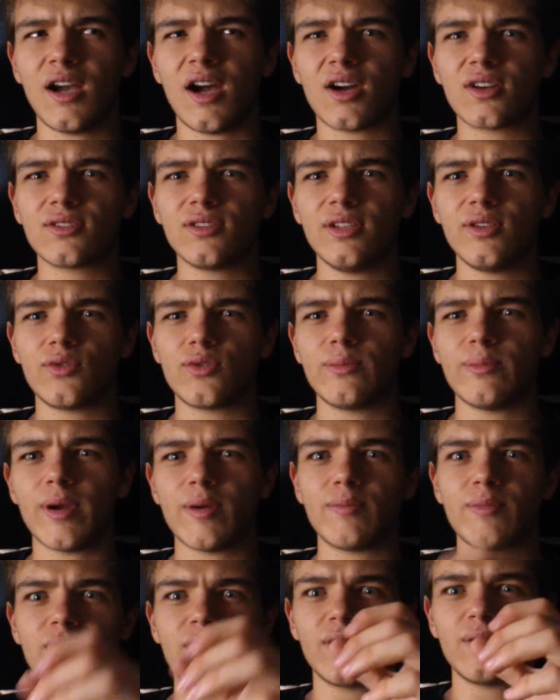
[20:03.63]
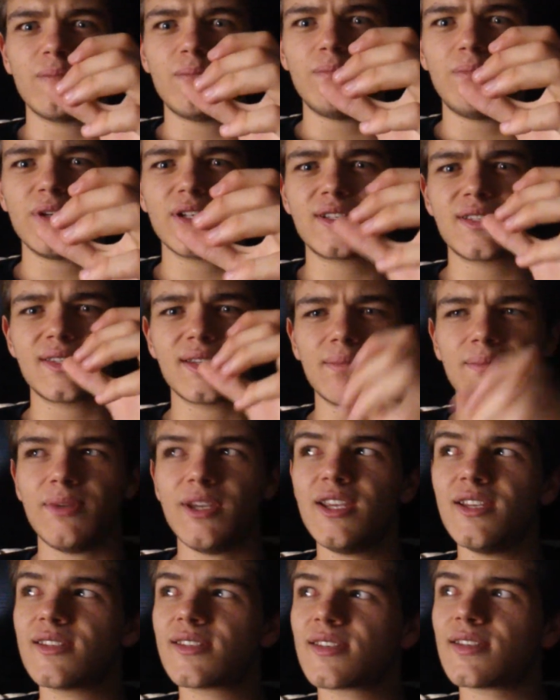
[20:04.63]
Only remember bits and
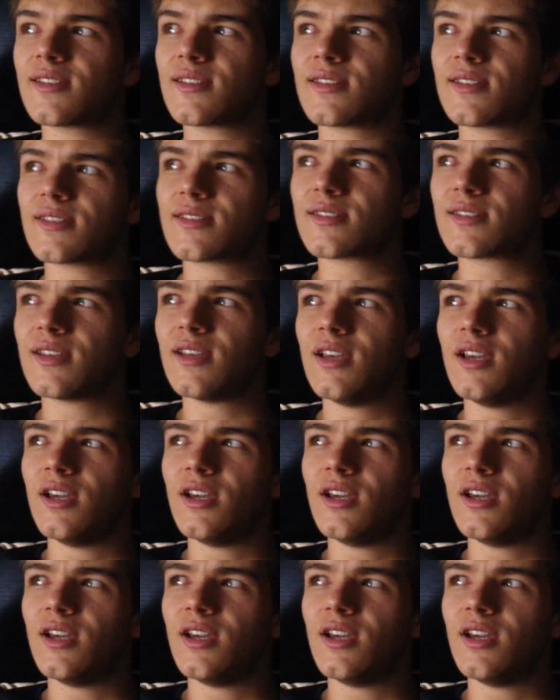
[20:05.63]
pieces,